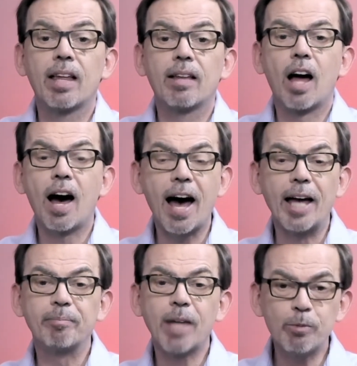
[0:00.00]
Hi,
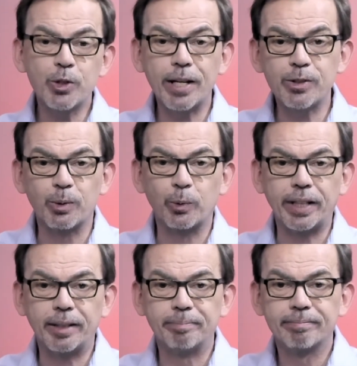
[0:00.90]
I'm Jason Reid,
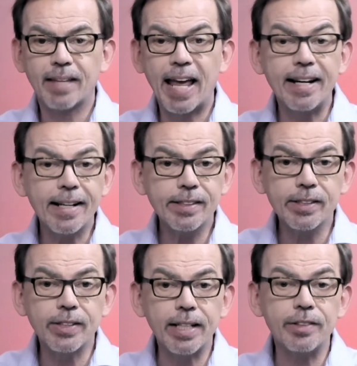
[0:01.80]
and I
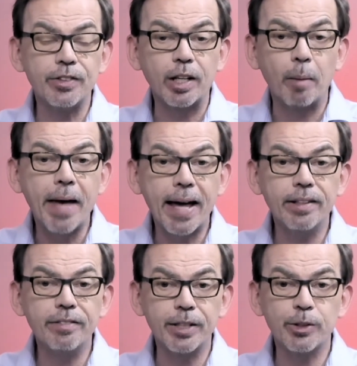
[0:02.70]
succeeded in the competitive
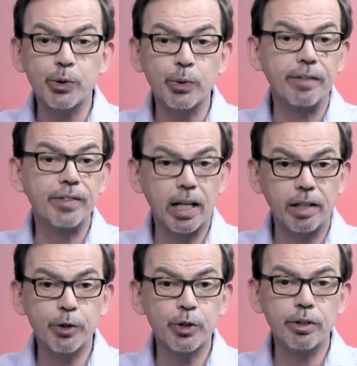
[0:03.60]
industry of
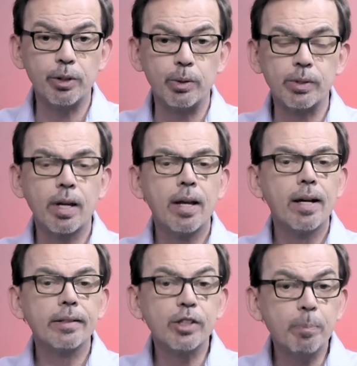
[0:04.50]
television news
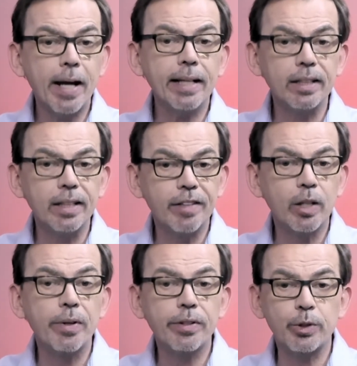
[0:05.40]
despite living
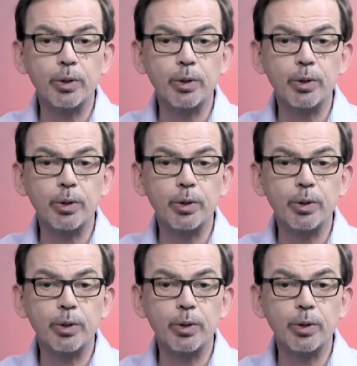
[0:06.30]
with two